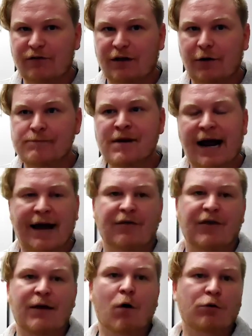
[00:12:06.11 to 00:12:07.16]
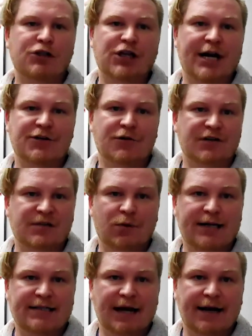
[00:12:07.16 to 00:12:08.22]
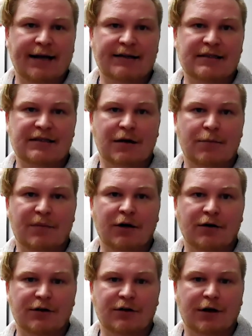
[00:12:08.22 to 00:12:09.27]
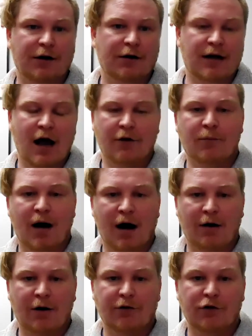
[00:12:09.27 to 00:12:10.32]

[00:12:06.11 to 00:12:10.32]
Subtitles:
and they won't change their display settings to mirror to their other monitor.